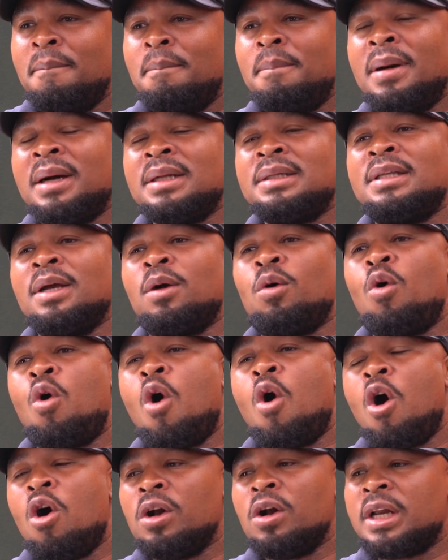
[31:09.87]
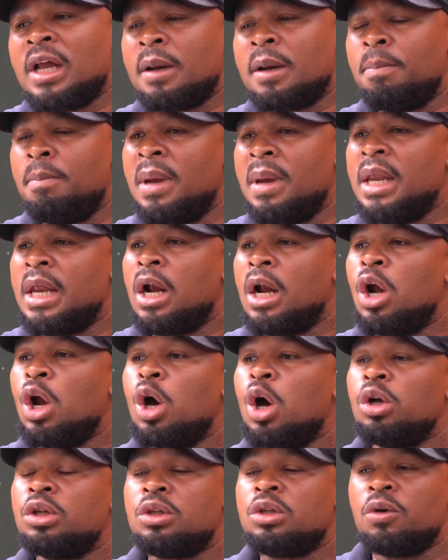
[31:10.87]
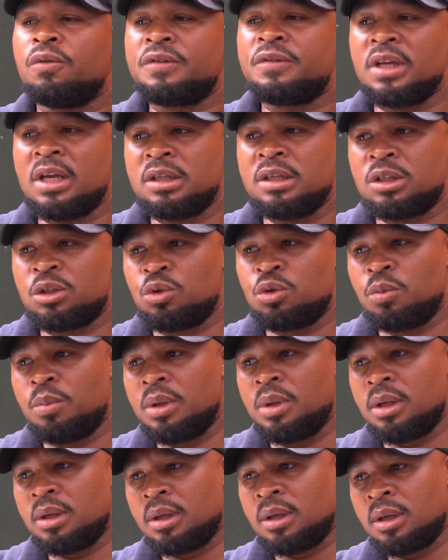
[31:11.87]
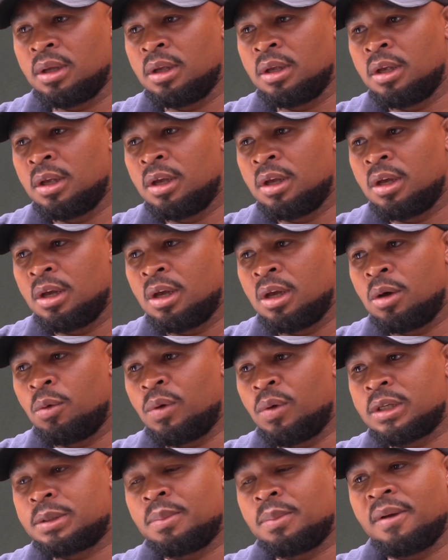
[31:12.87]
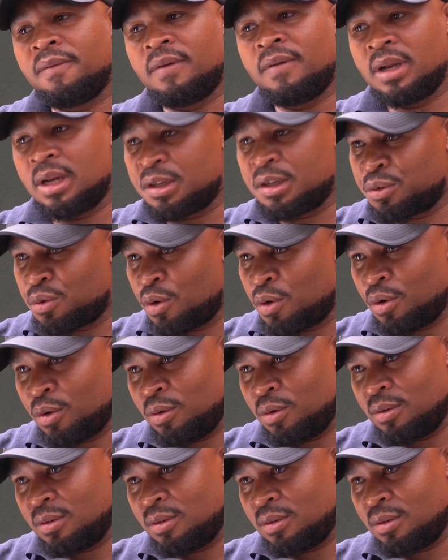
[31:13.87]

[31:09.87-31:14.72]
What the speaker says: But the call that made a lot of sense to me was my father's call.